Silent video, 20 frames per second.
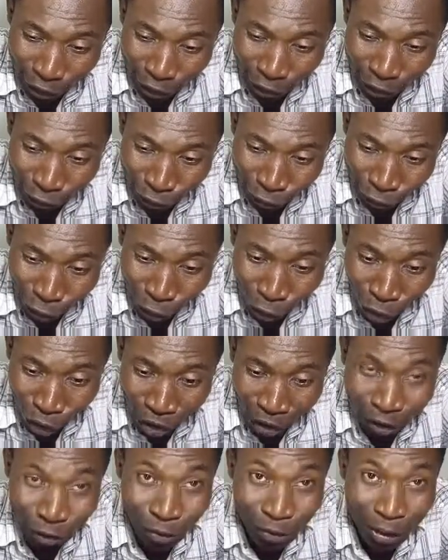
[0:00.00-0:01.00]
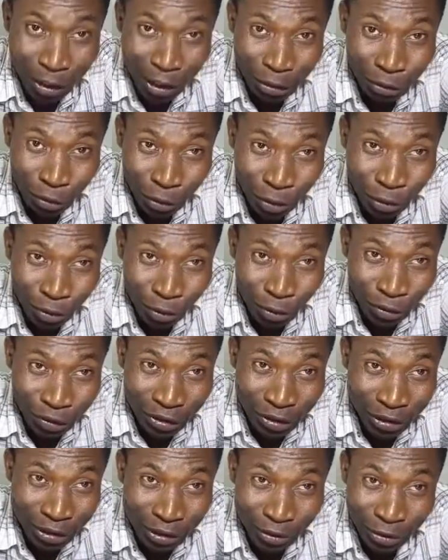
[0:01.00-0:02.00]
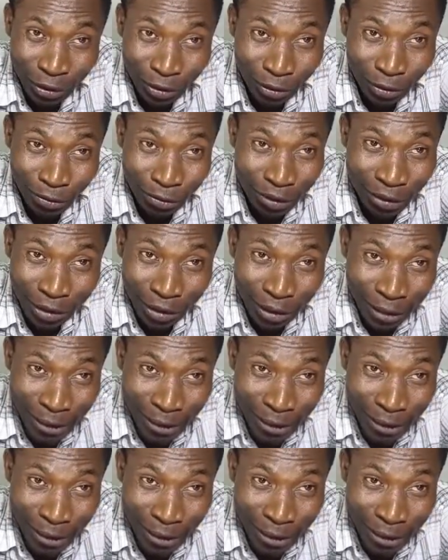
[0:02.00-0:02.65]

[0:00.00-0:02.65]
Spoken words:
So long as you are doing those things, you're not ready.